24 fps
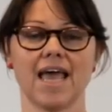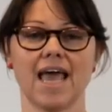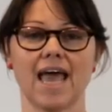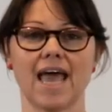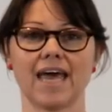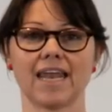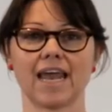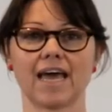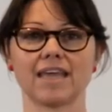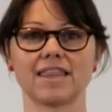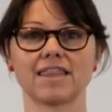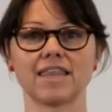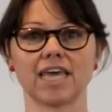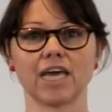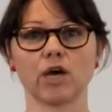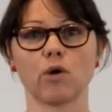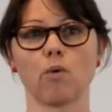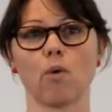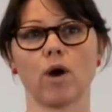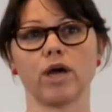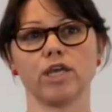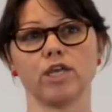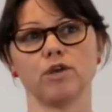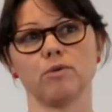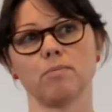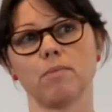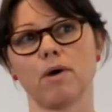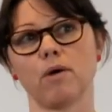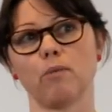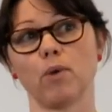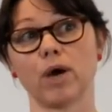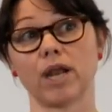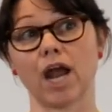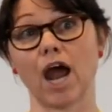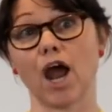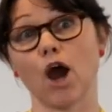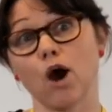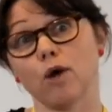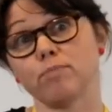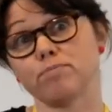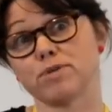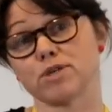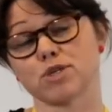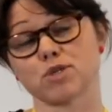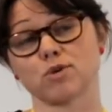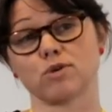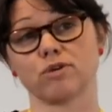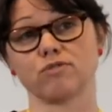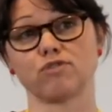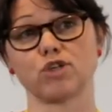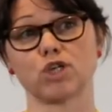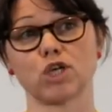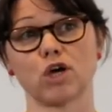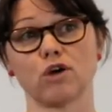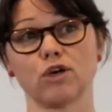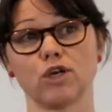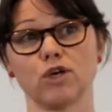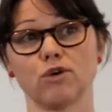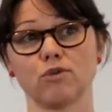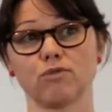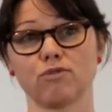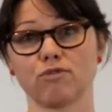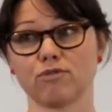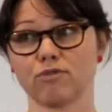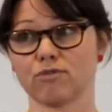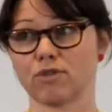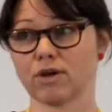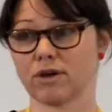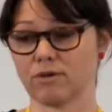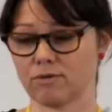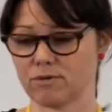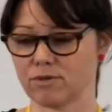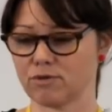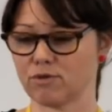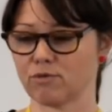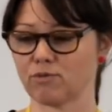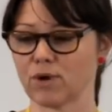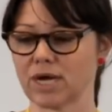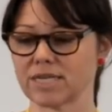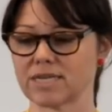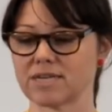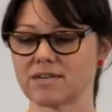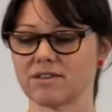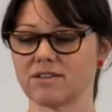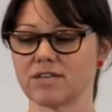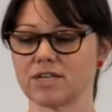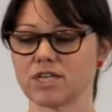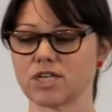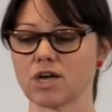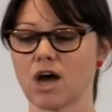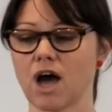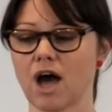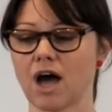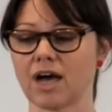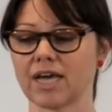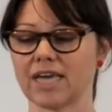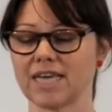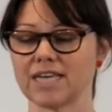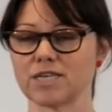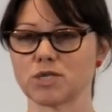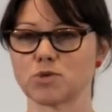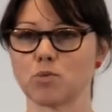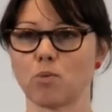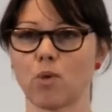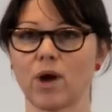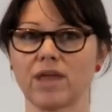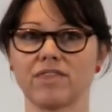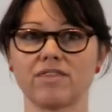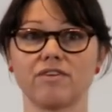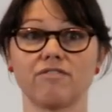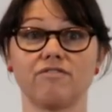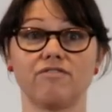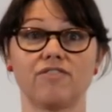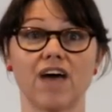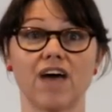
And I think what I hope to sort of show you through the rest of the talk is what the